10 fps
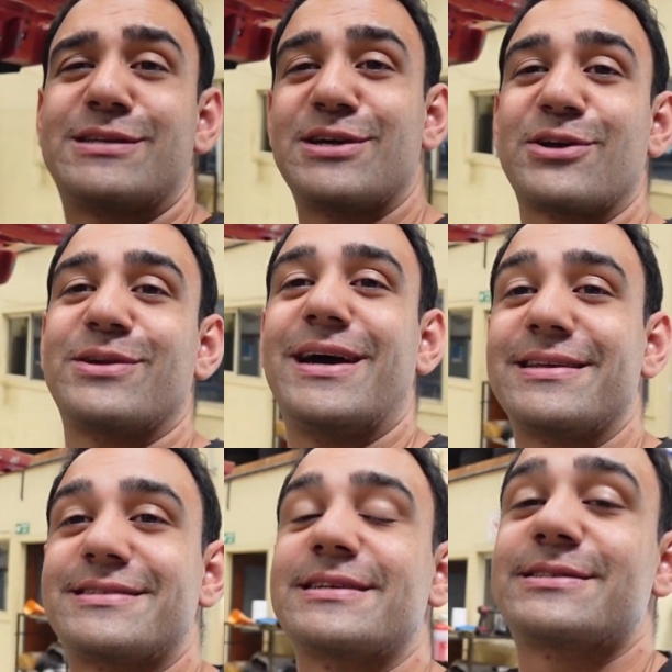stoked on how
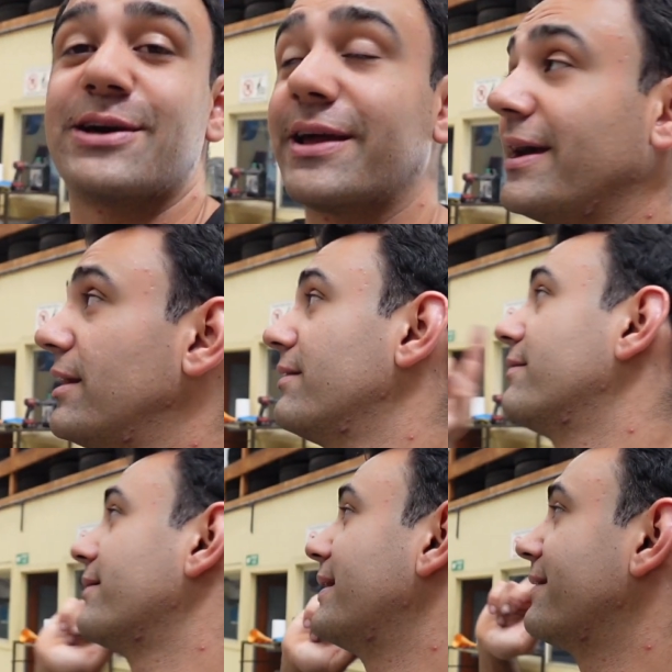this thing's turning out,
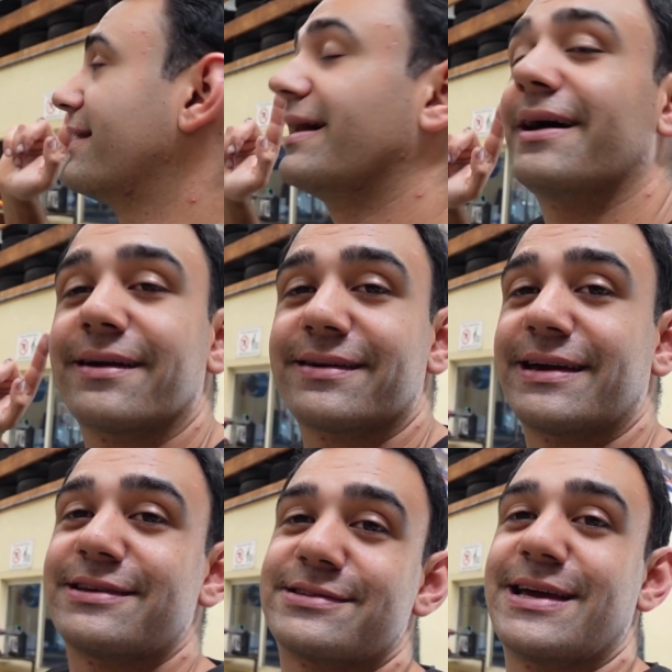and
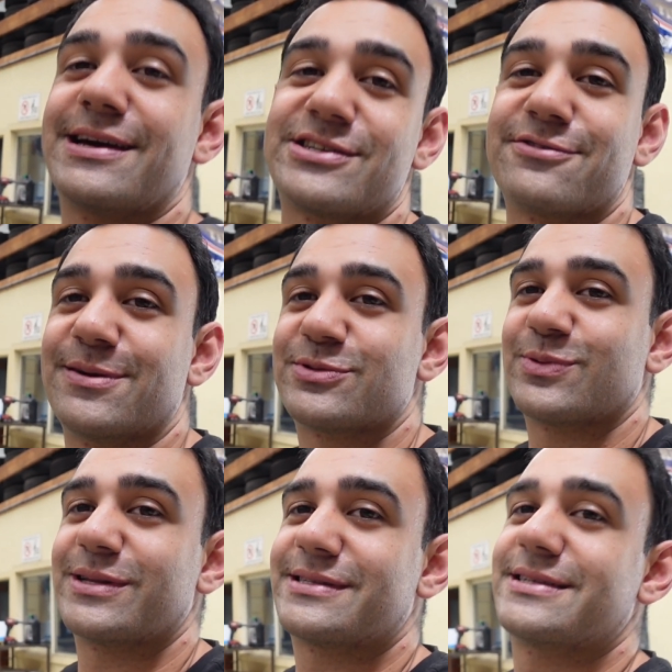keen to see how she rips
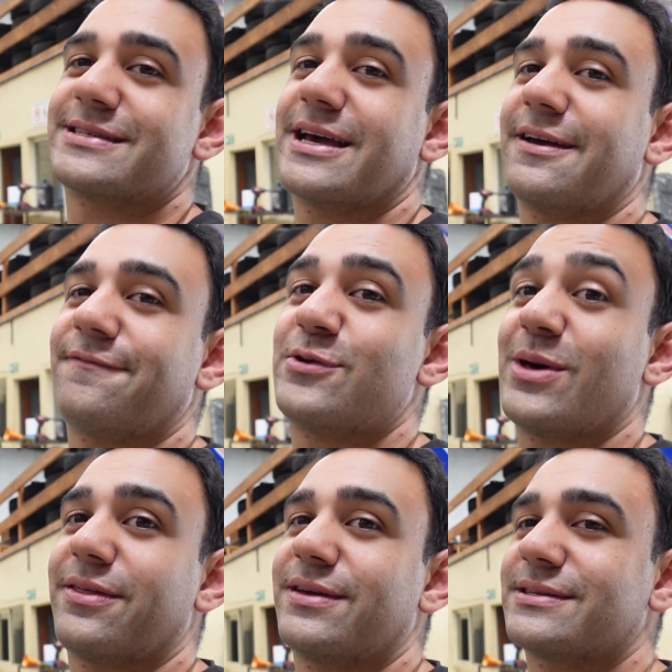once there's a few
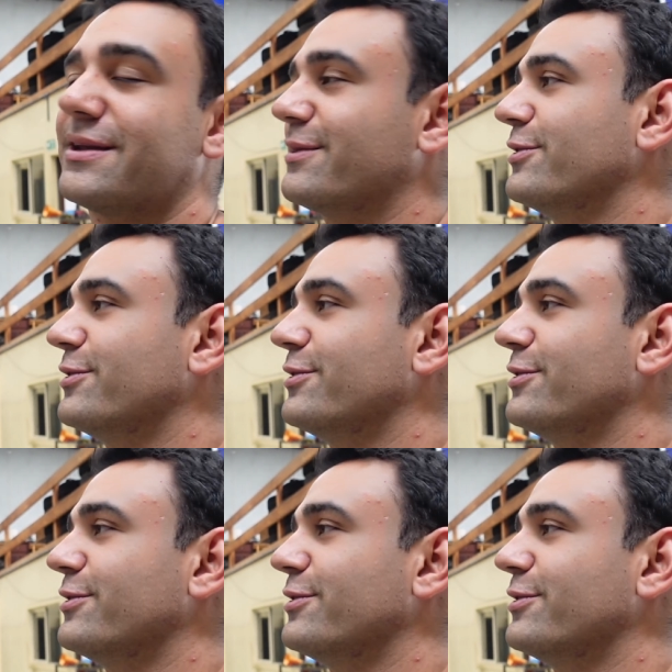other things under the